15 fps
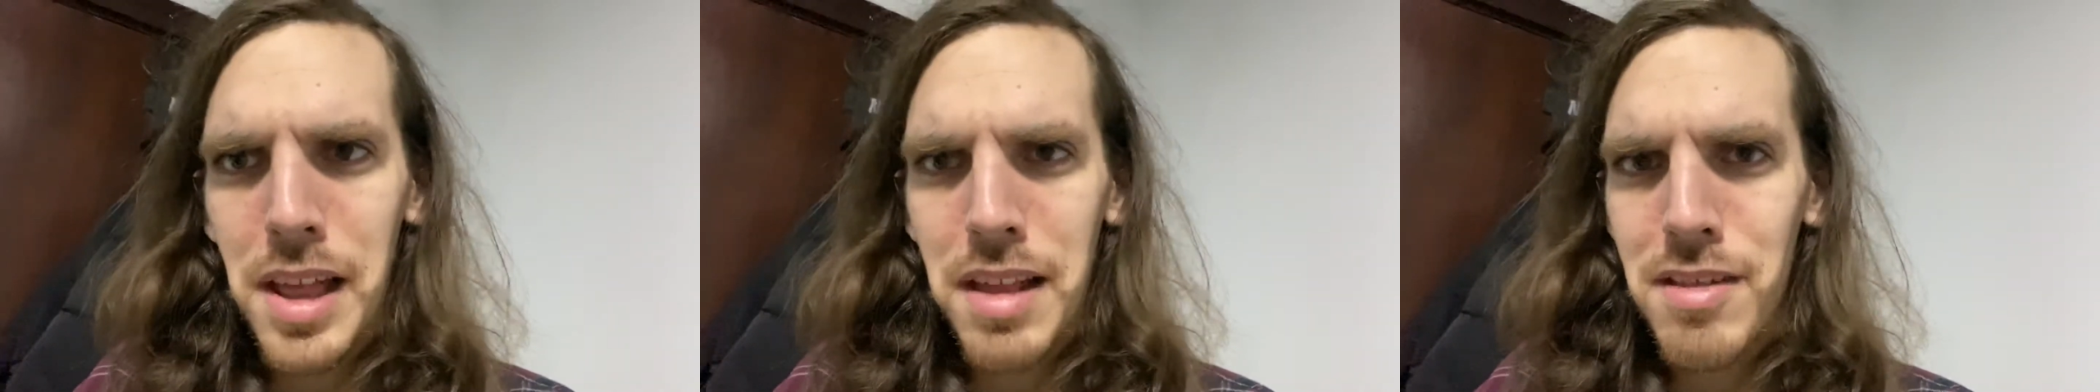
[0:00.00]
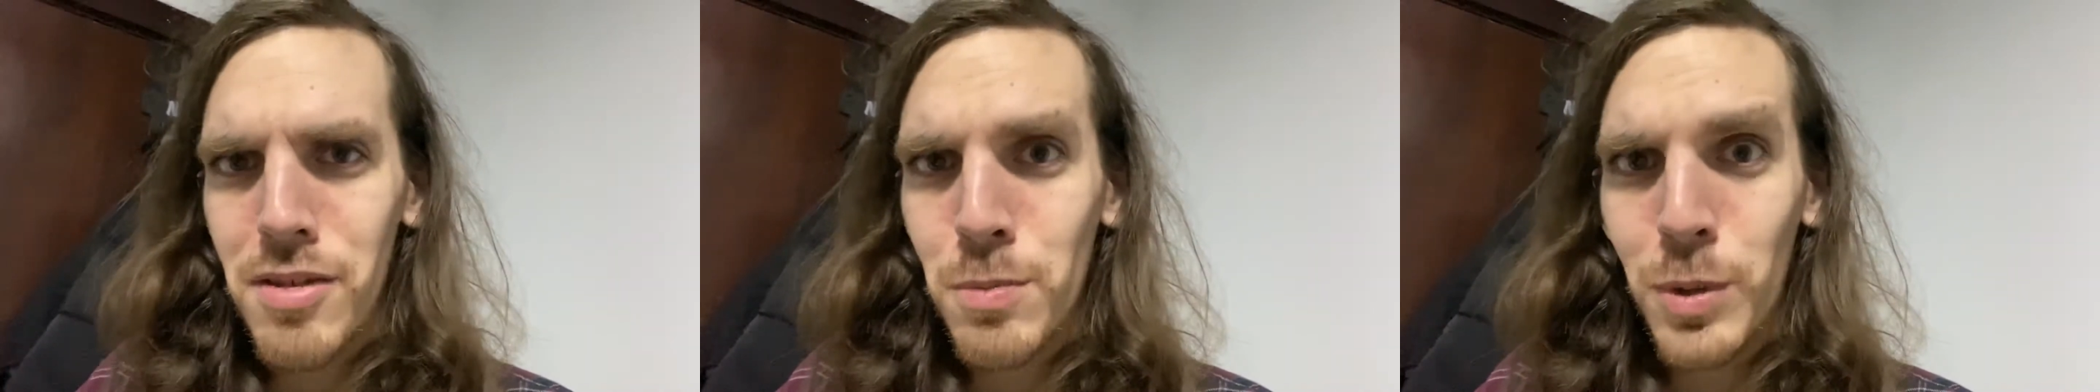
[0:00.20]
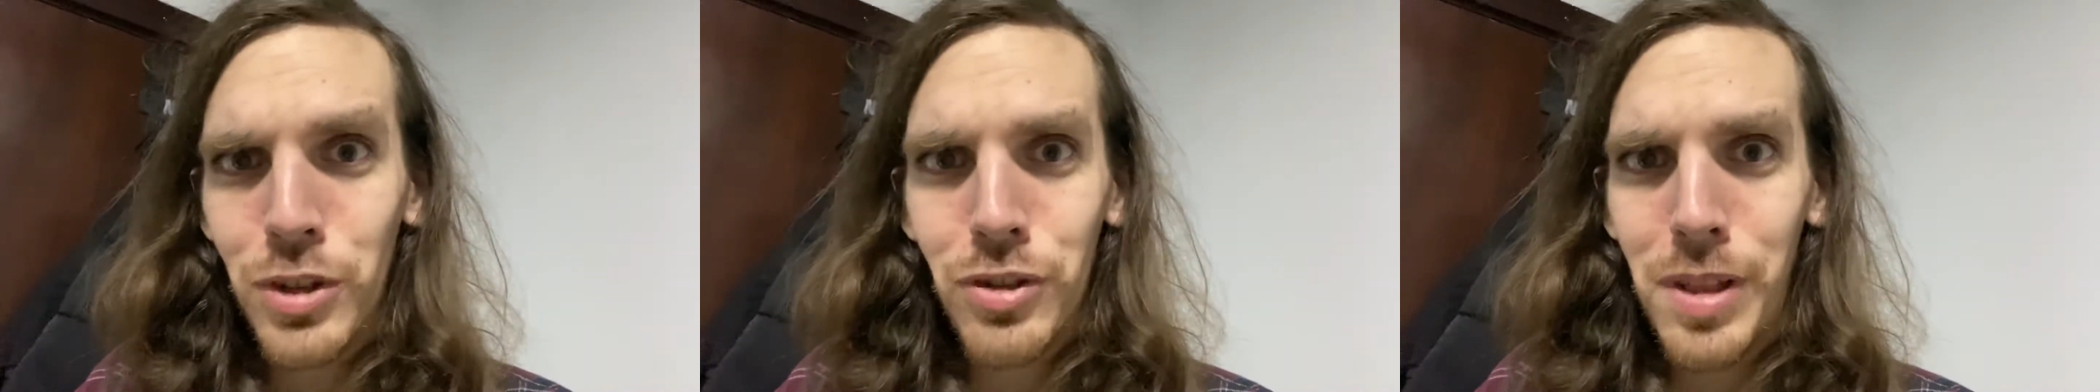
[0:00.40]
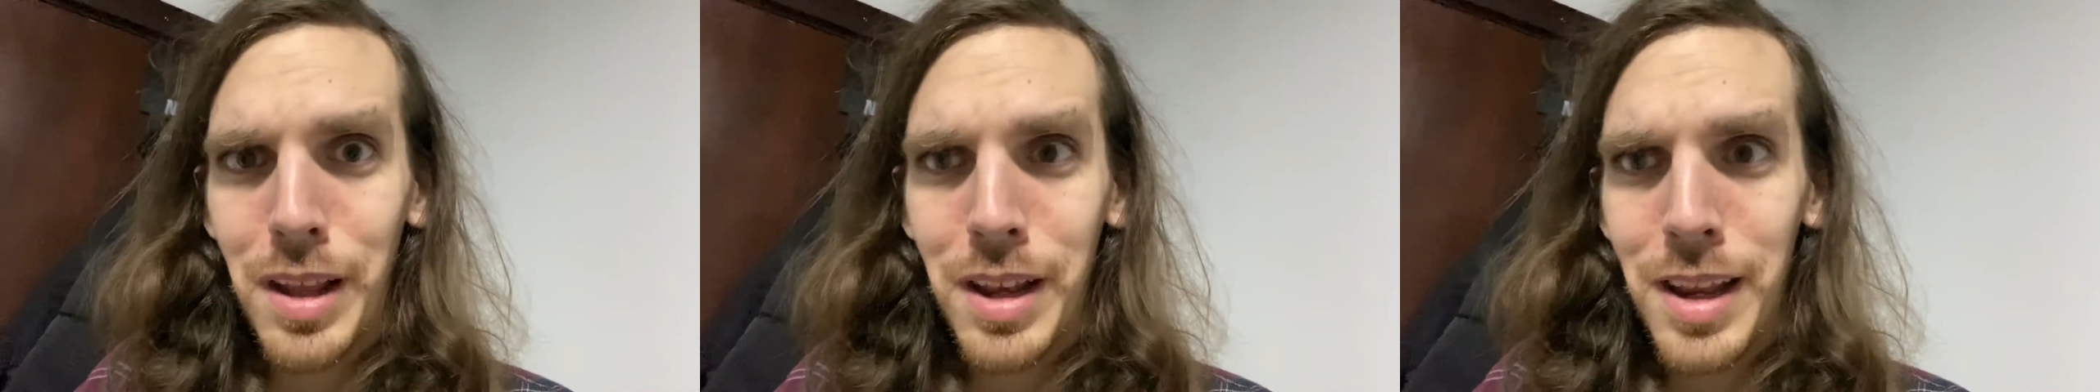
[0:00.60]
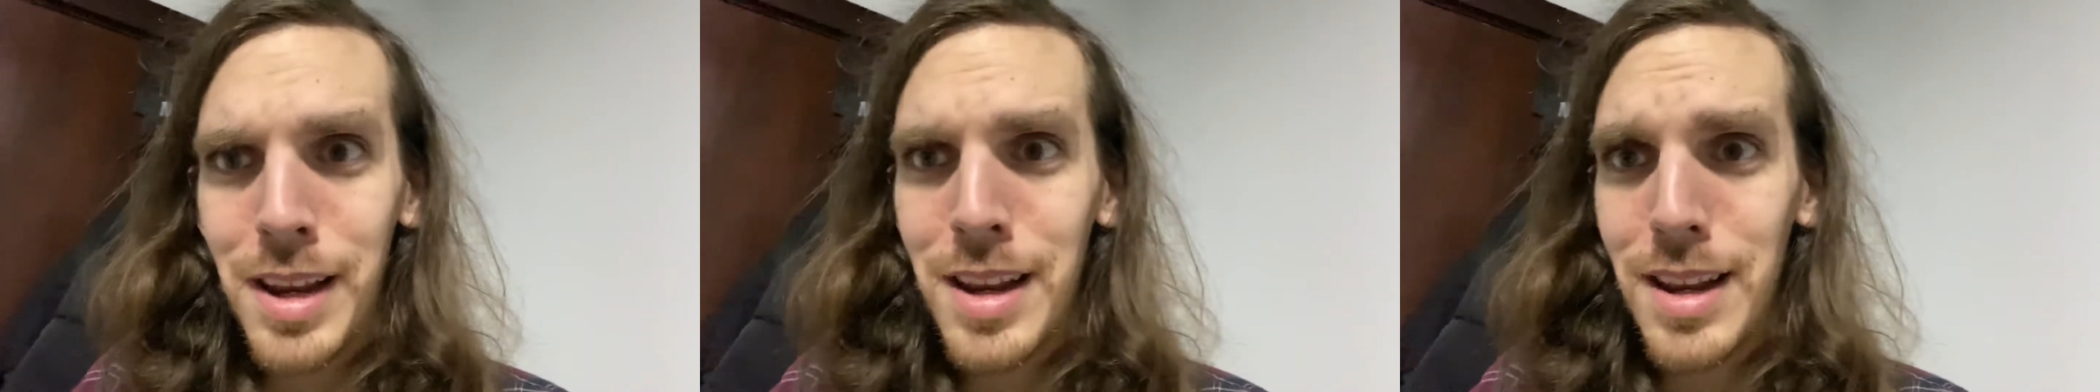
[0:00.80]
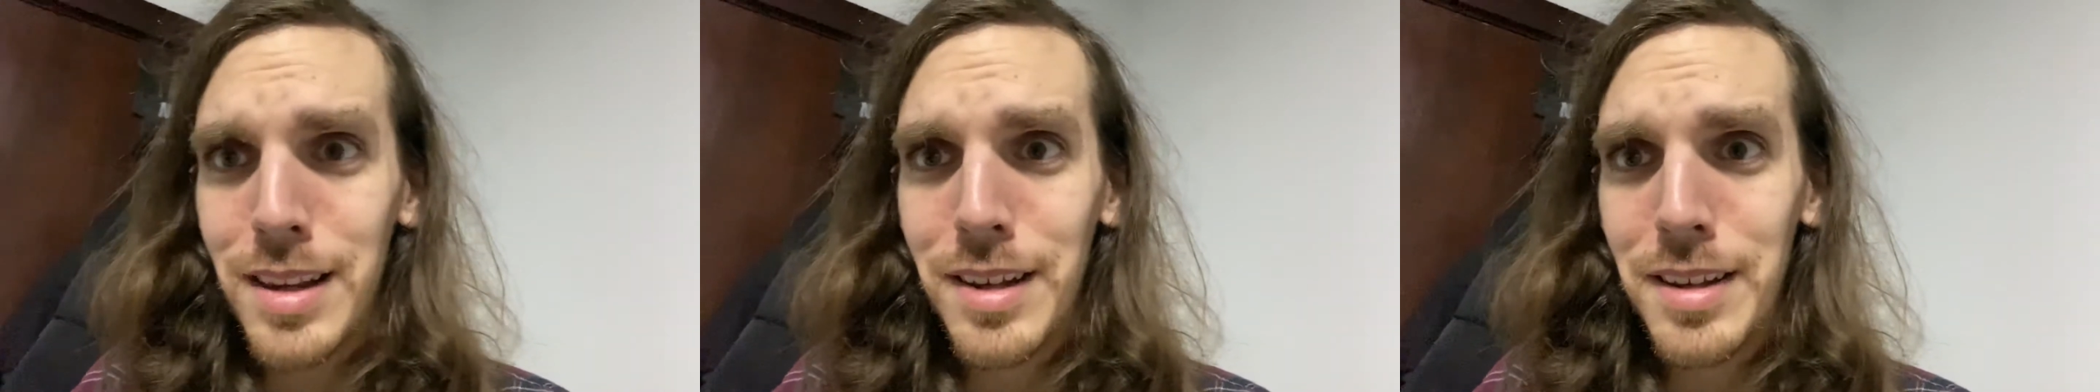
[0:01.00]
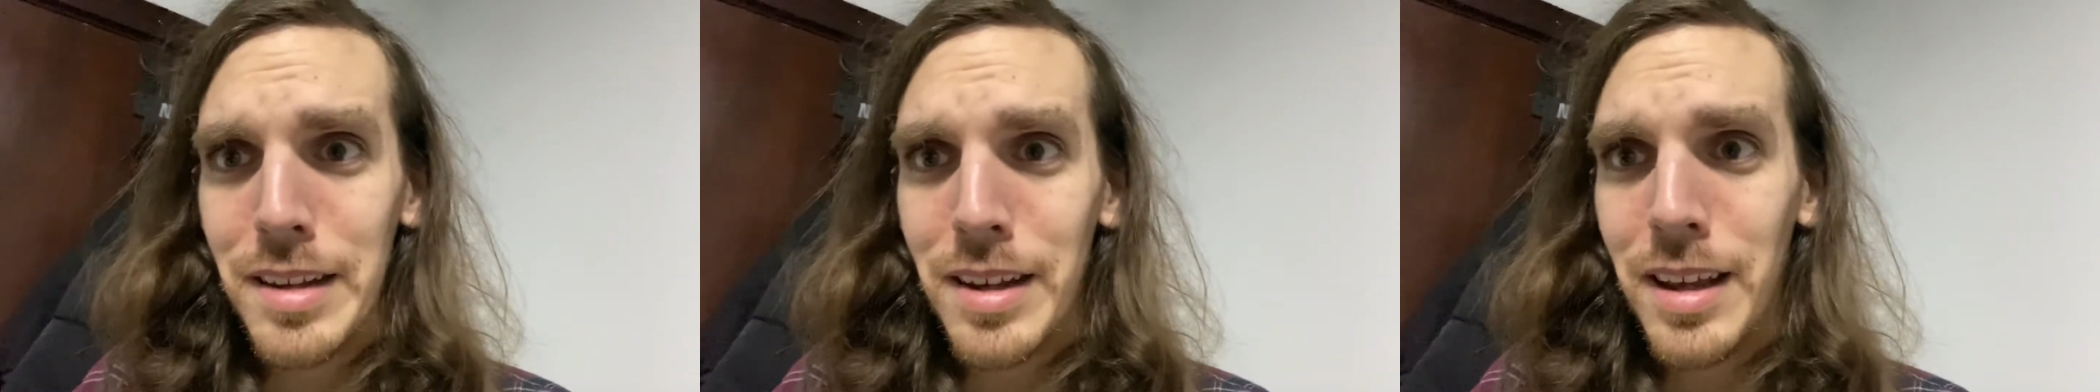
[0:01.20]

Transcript: how much they needed it.